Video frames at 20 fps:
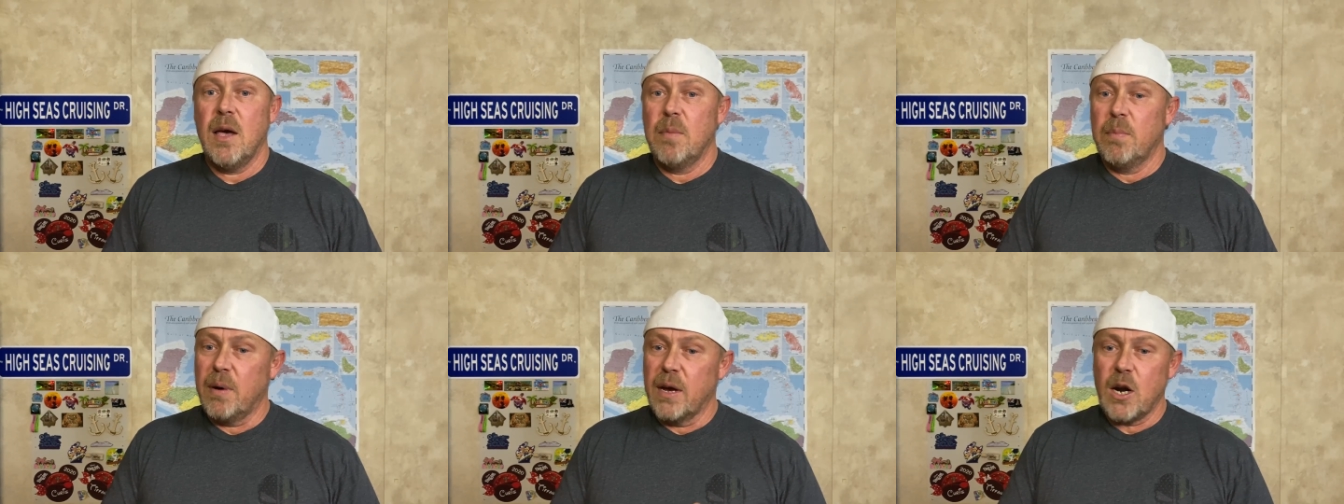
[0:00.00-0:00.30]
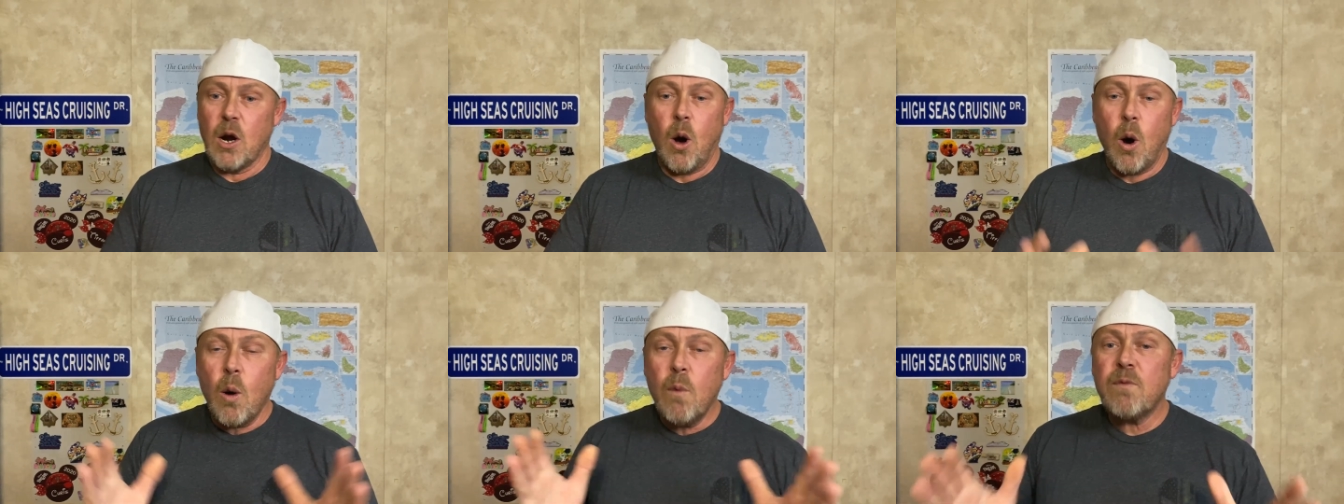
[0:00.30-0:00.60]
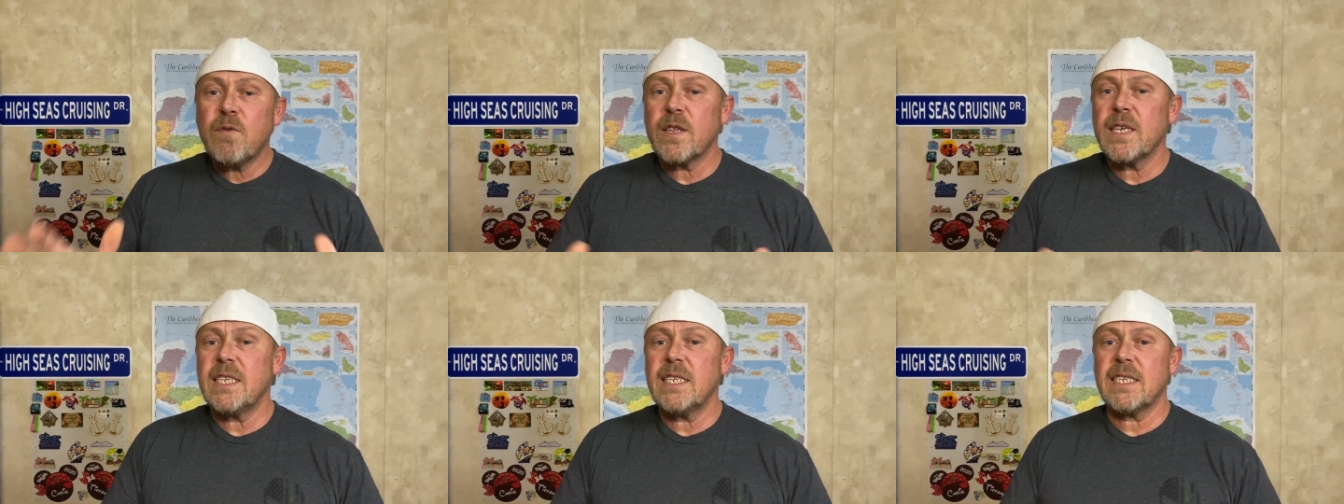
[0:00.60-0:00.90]
But
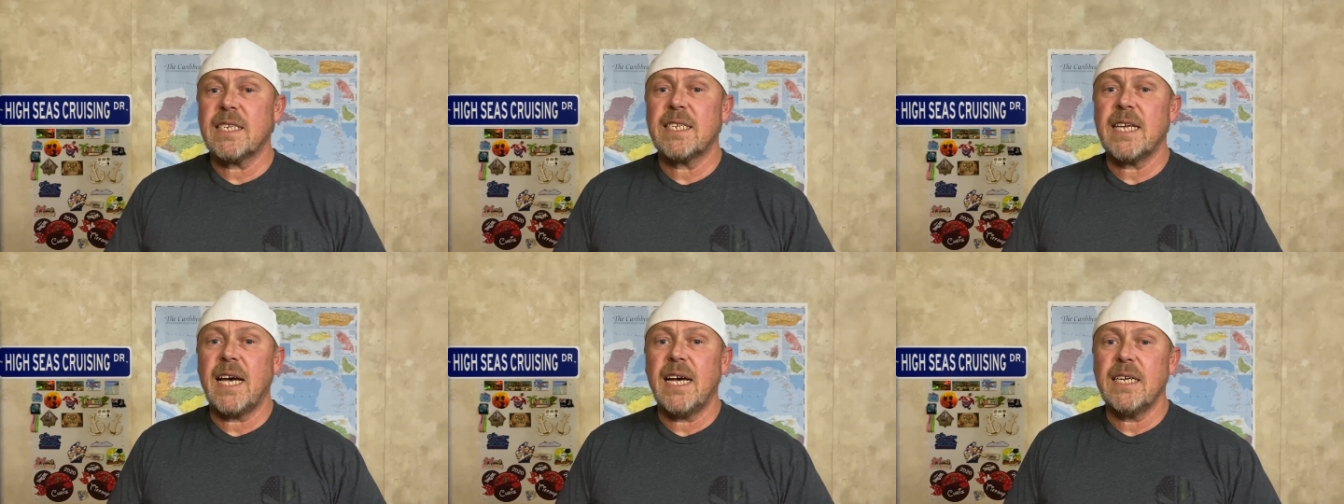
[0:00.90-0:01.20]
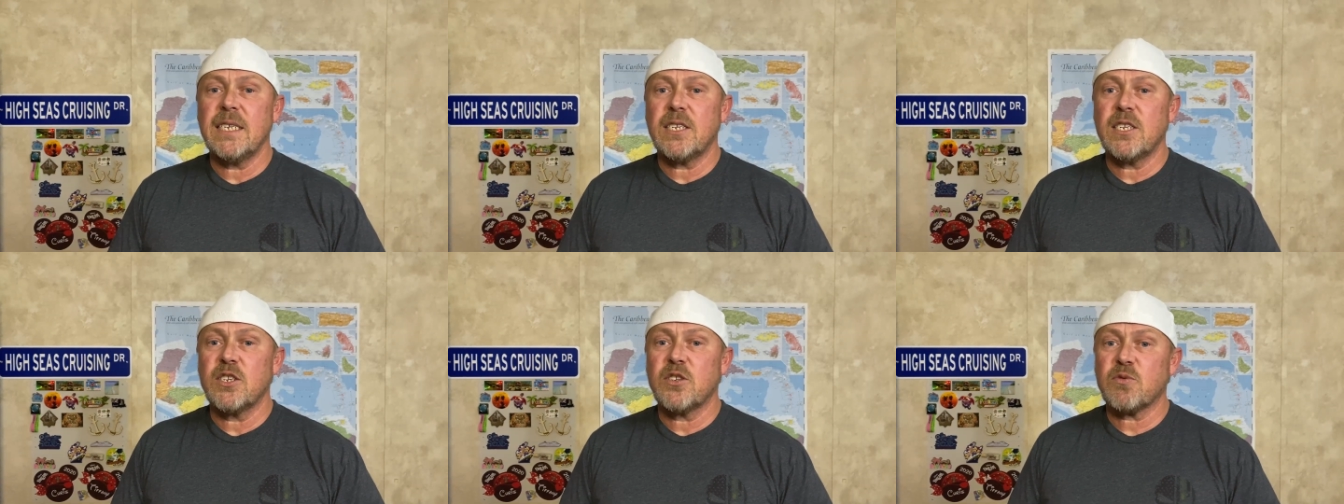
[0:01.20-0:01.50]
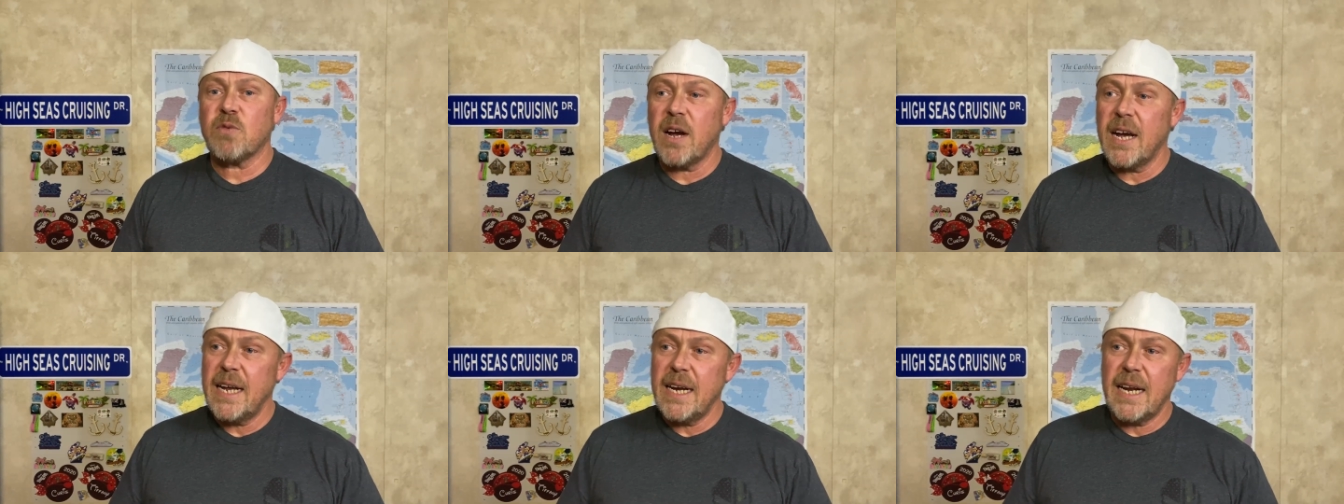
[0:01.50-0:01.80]
hopefully the science is
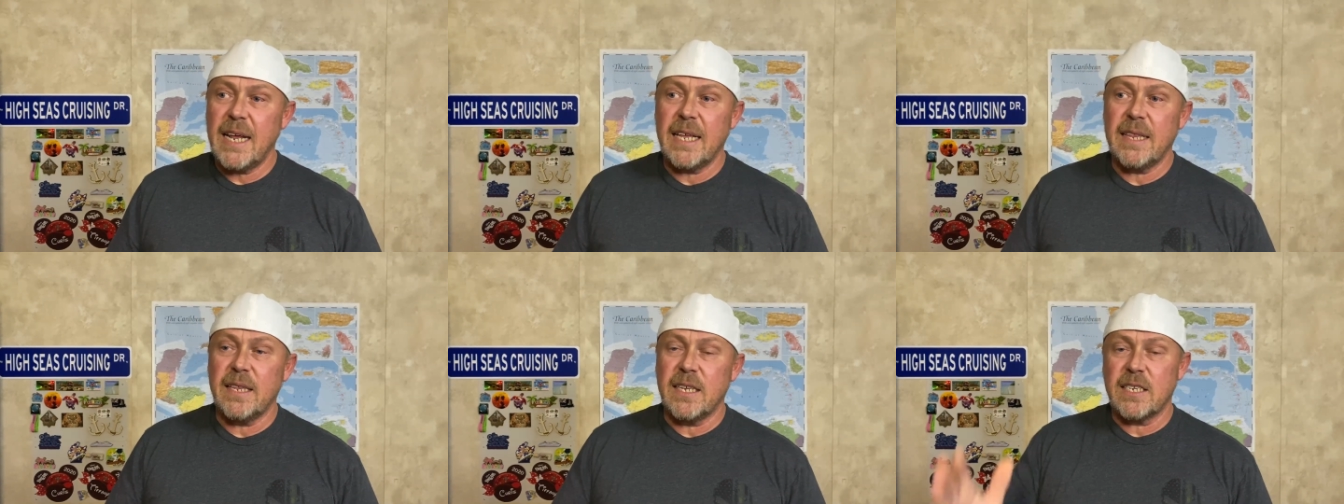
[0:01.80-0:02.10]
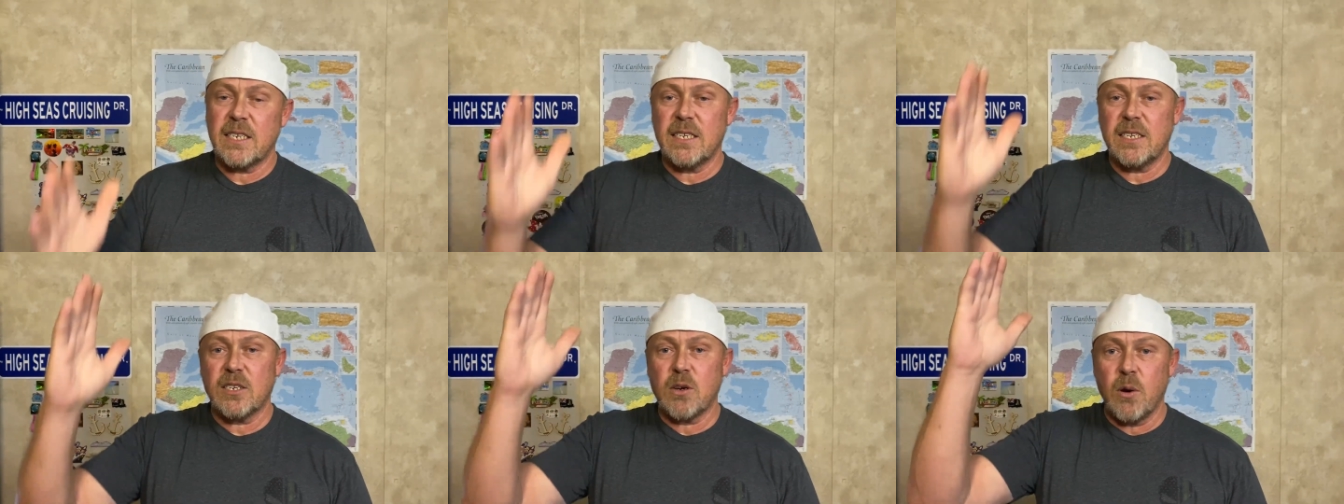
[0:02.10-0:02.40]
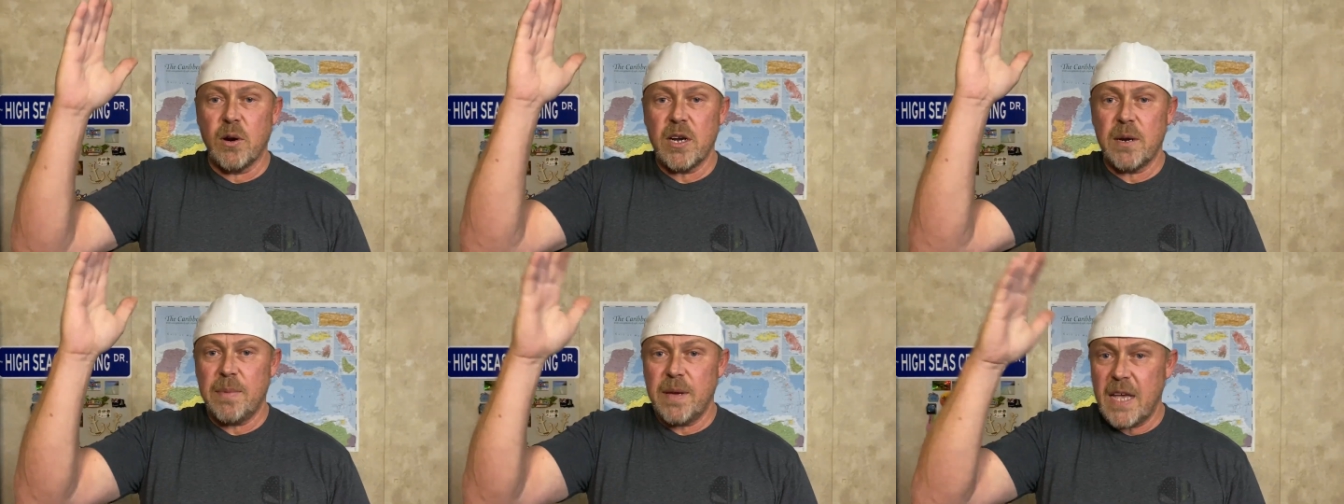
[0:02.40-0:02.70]
right and this is
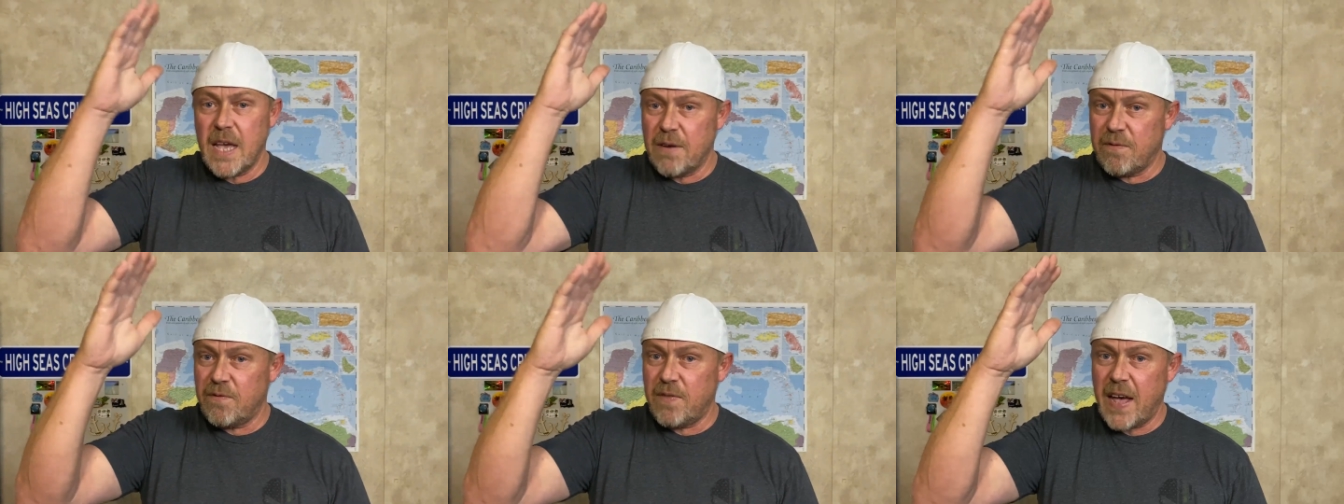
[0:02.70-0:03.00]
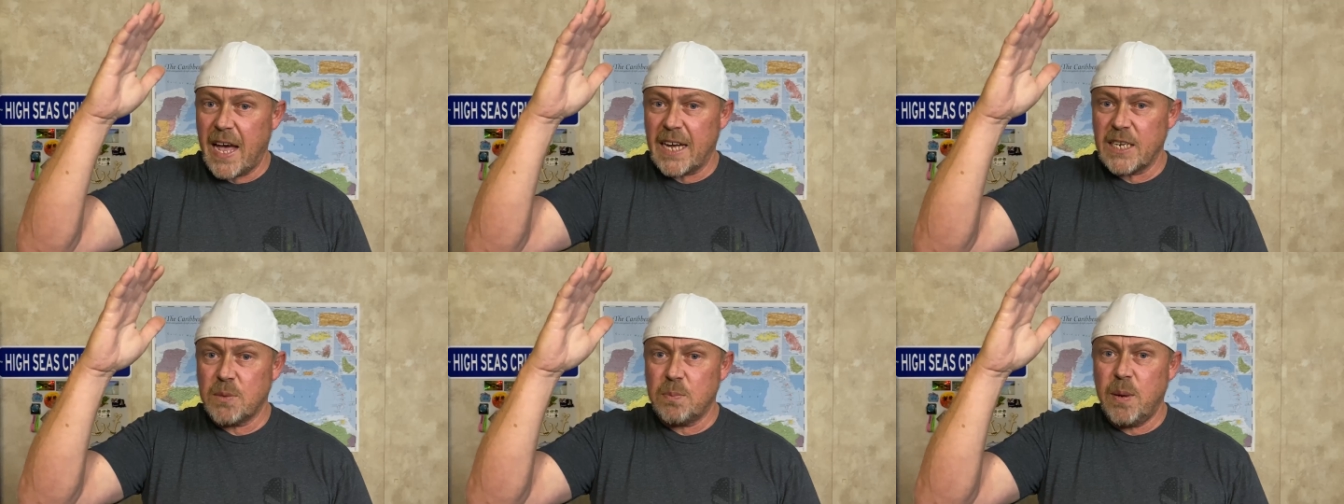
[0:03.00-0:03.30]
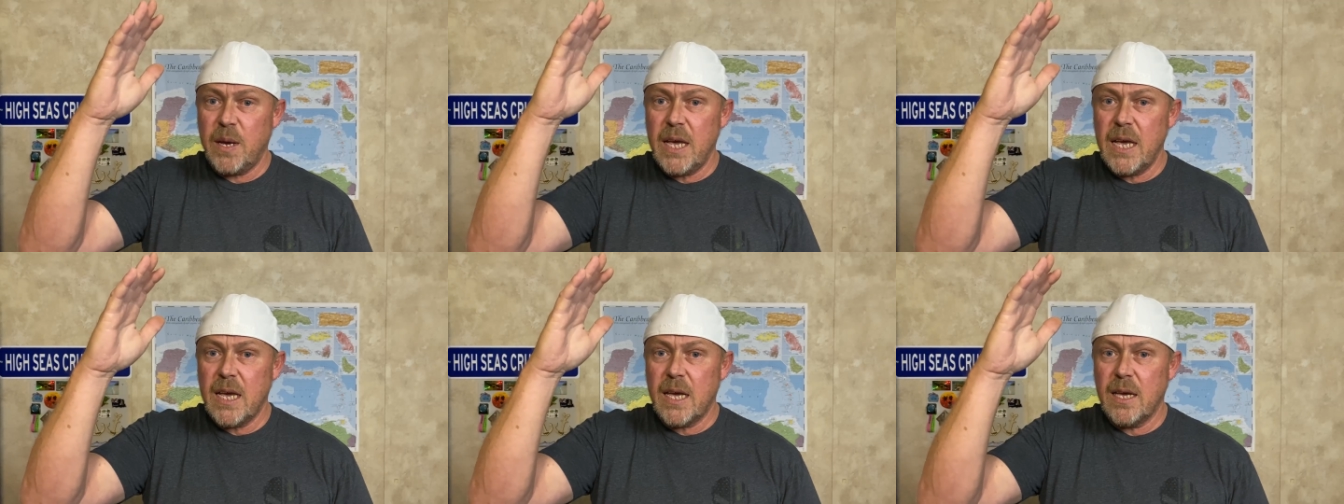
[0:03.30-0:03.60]
going to be a fast
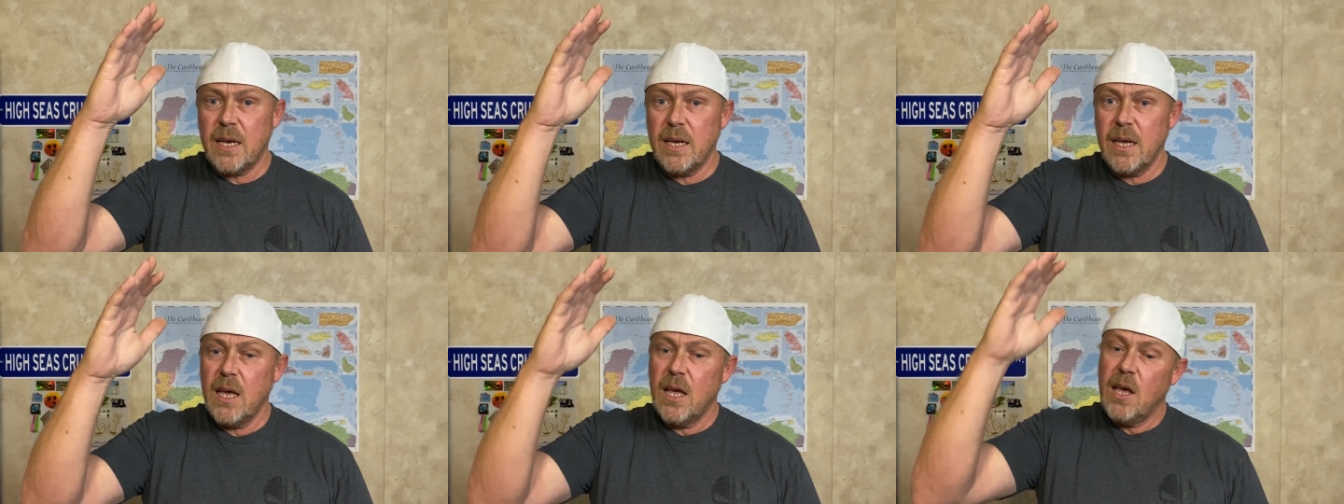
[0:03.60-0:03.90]
peak